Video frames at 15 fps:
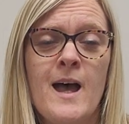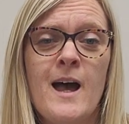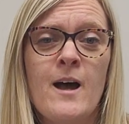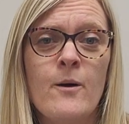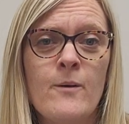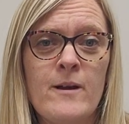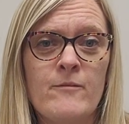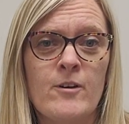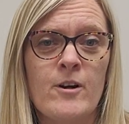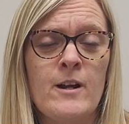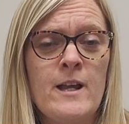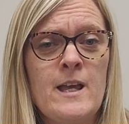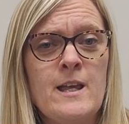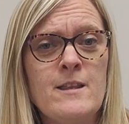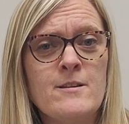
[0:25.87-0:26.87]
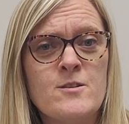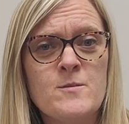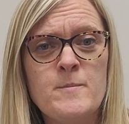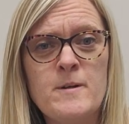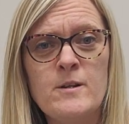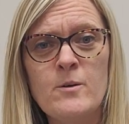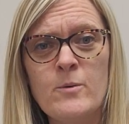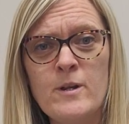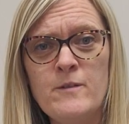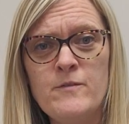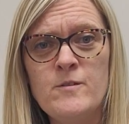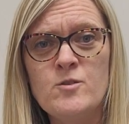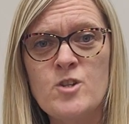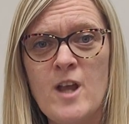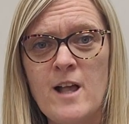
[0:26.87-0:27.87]
However, there's been quite a
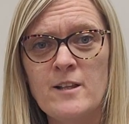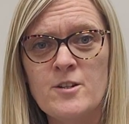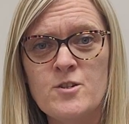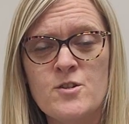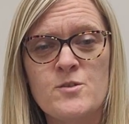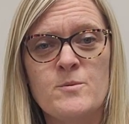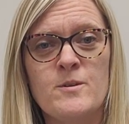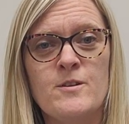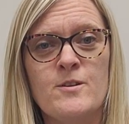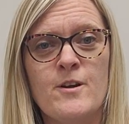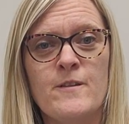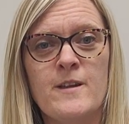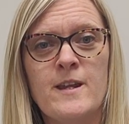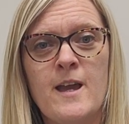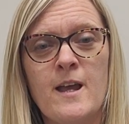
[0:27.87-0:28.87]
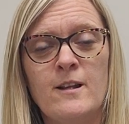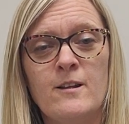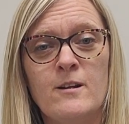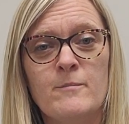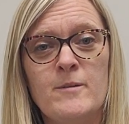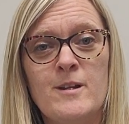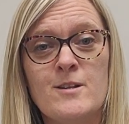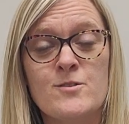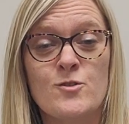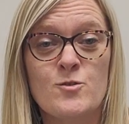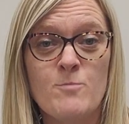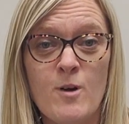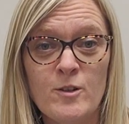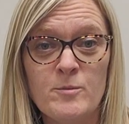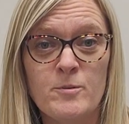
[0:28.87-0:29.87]
few challenges with it on the catalog because there's
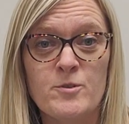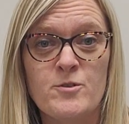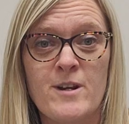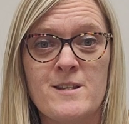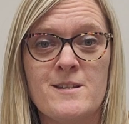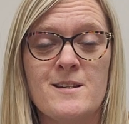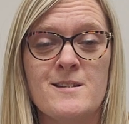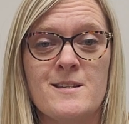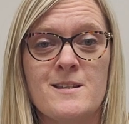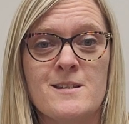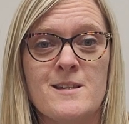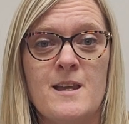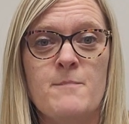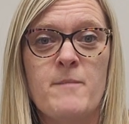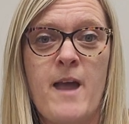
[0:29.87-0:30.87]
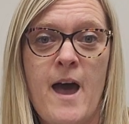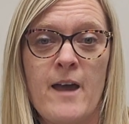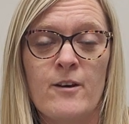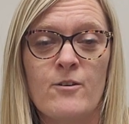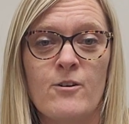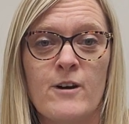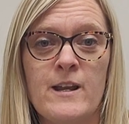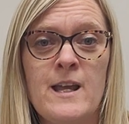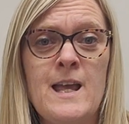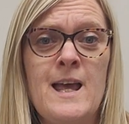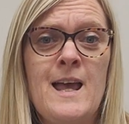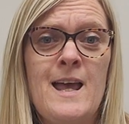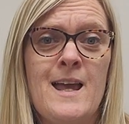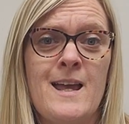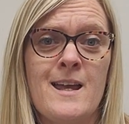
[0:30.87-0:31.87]
multiple dressings in the same category,
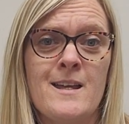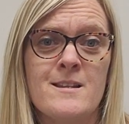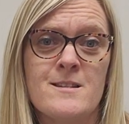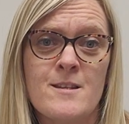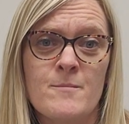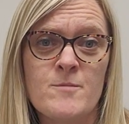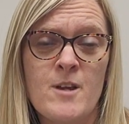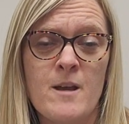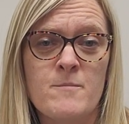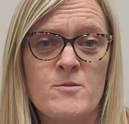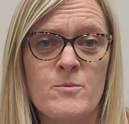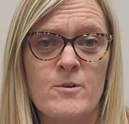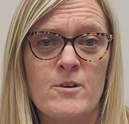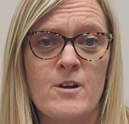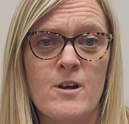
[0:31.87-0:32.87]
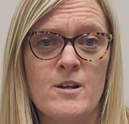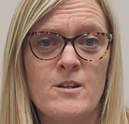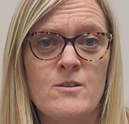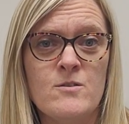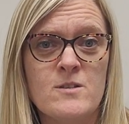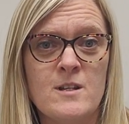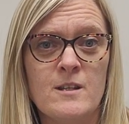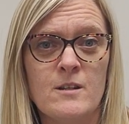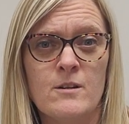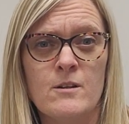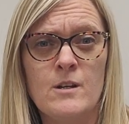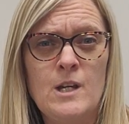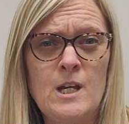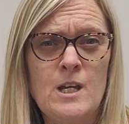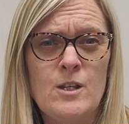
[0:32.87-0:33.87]
and sometimes we're not using the
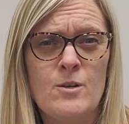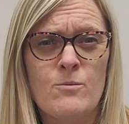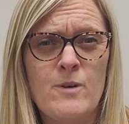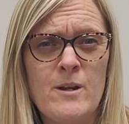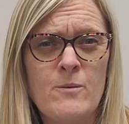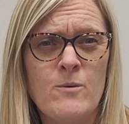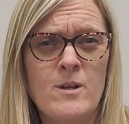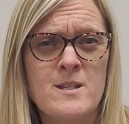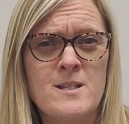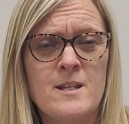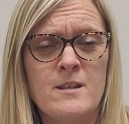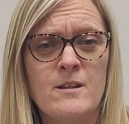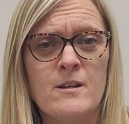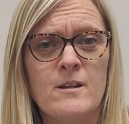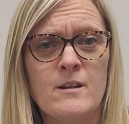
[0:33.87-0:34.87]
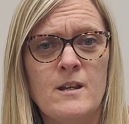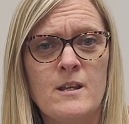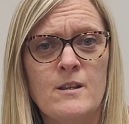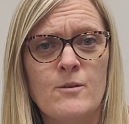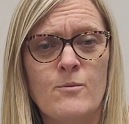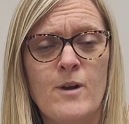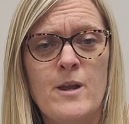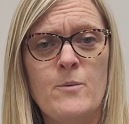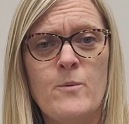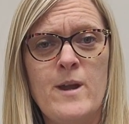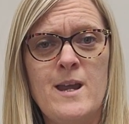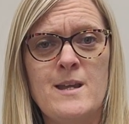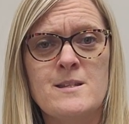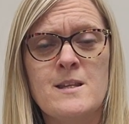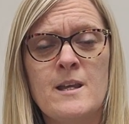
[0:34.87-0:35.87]
right ones in the right
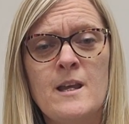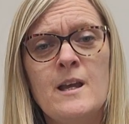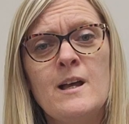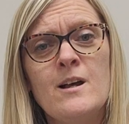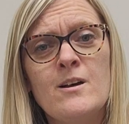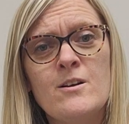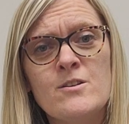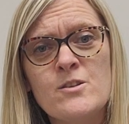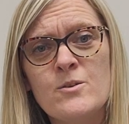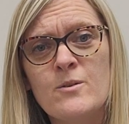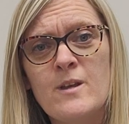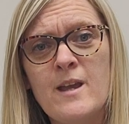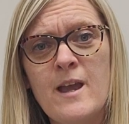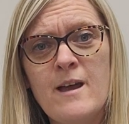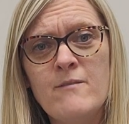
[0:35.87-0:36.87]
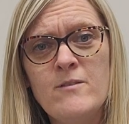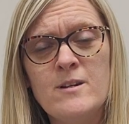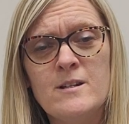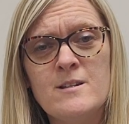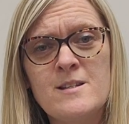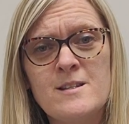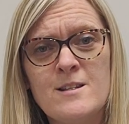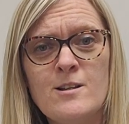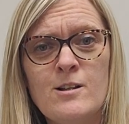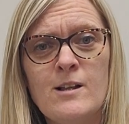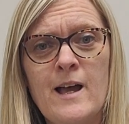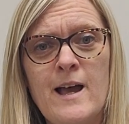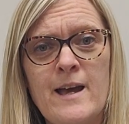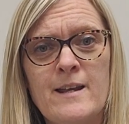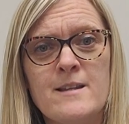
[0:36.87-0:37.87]
ways. Also, they haven't still
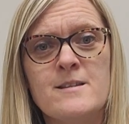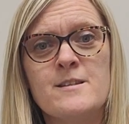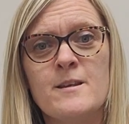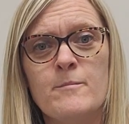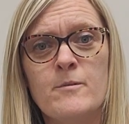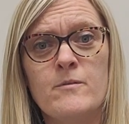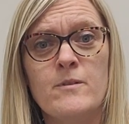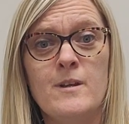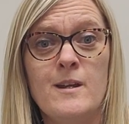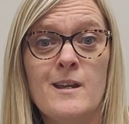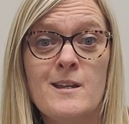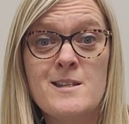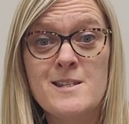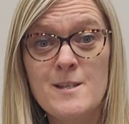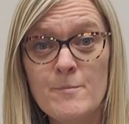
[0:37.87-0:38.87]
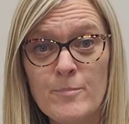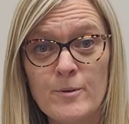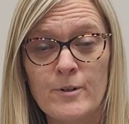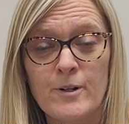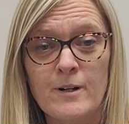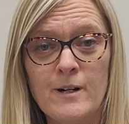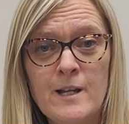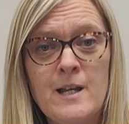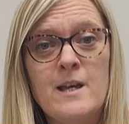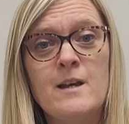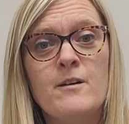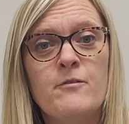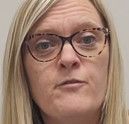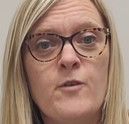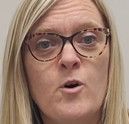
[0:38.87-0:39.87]
added some of the simpler
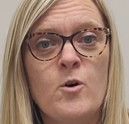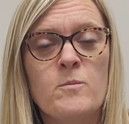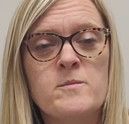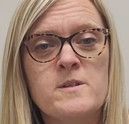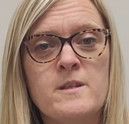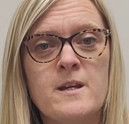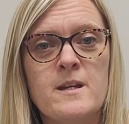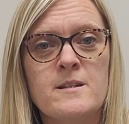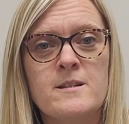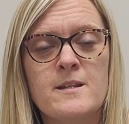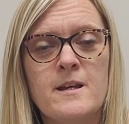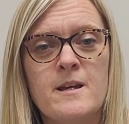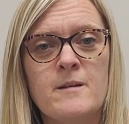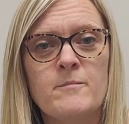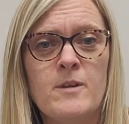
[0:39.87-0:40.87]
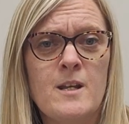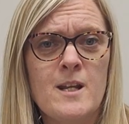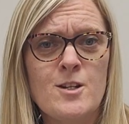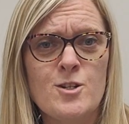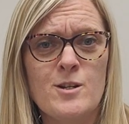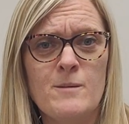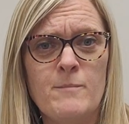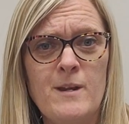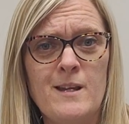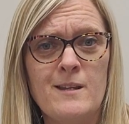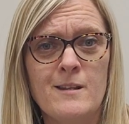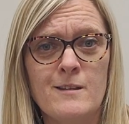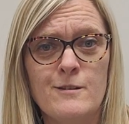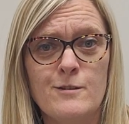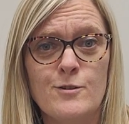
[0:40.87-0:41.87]
foams that can actually make
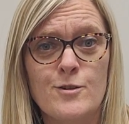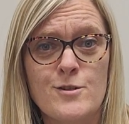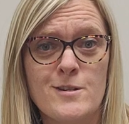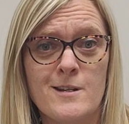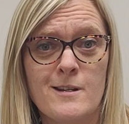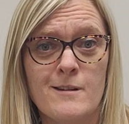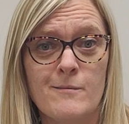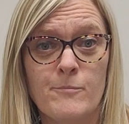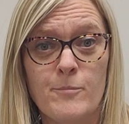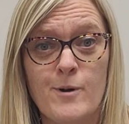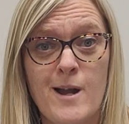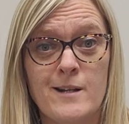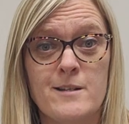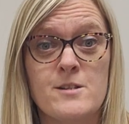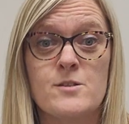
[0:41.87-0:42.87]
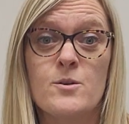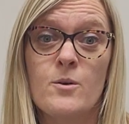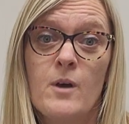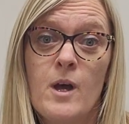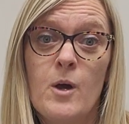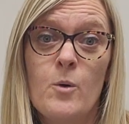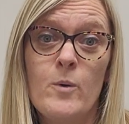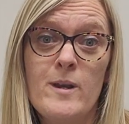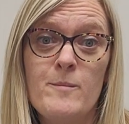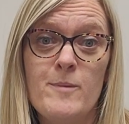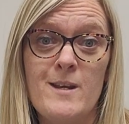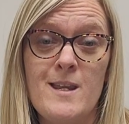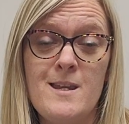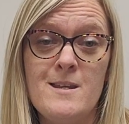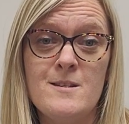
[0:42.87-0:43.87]
nursing practice quite a
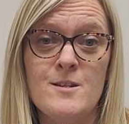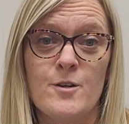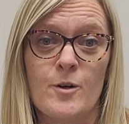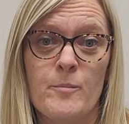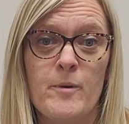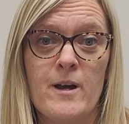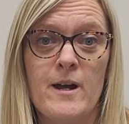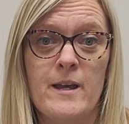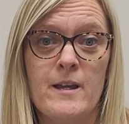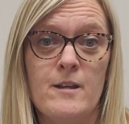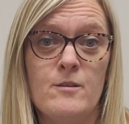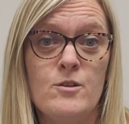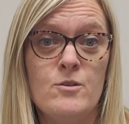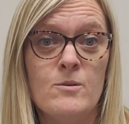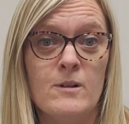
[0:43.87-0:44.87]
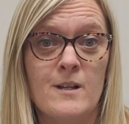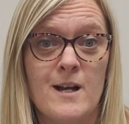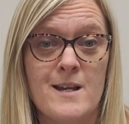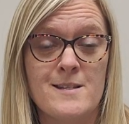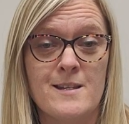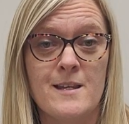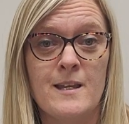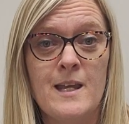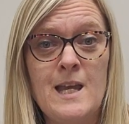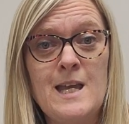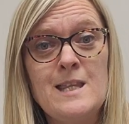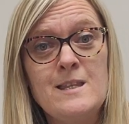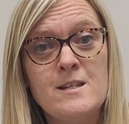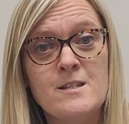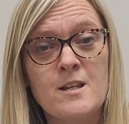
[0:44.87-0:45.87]
bit easier by utilizing
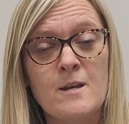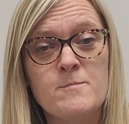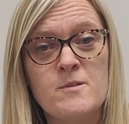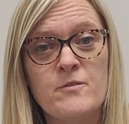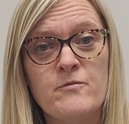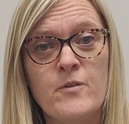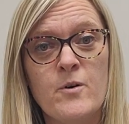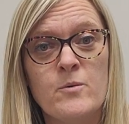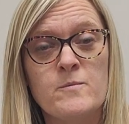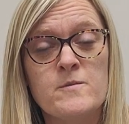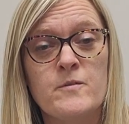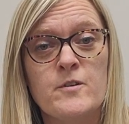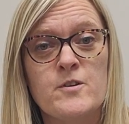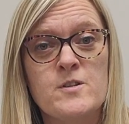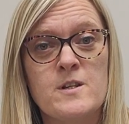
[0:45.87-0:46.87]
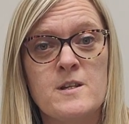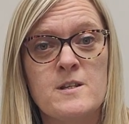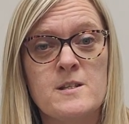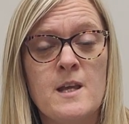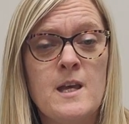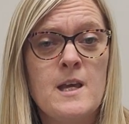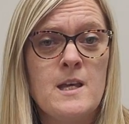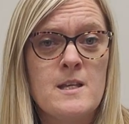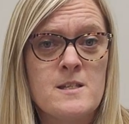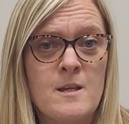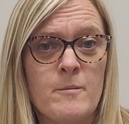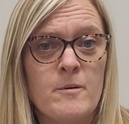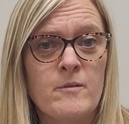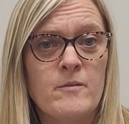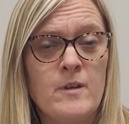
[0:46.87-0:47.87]
these types of foams versus
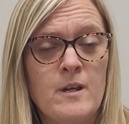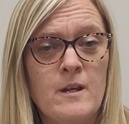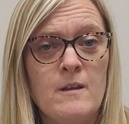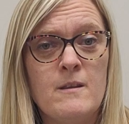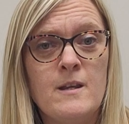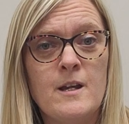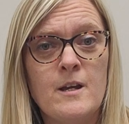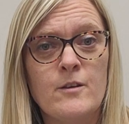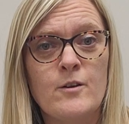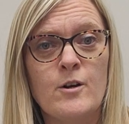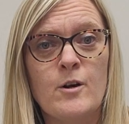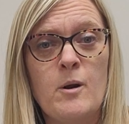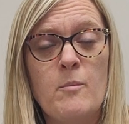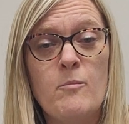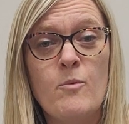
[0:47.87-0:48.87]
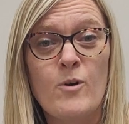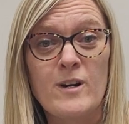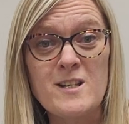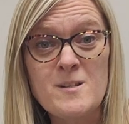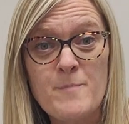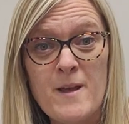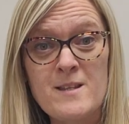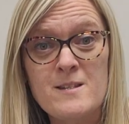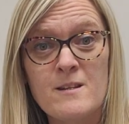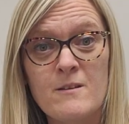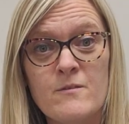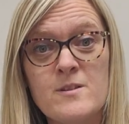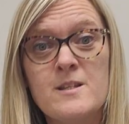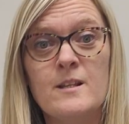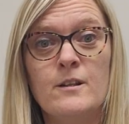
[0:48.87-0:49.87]
some of the other more
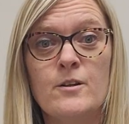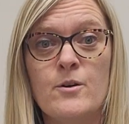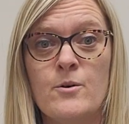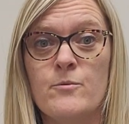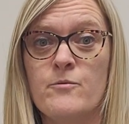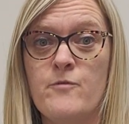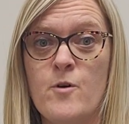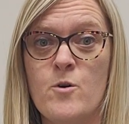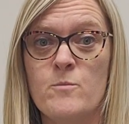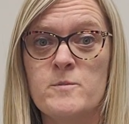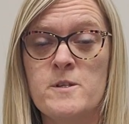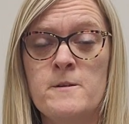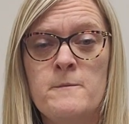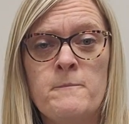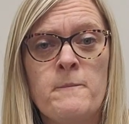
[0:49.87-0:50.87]
expensive silicone foams.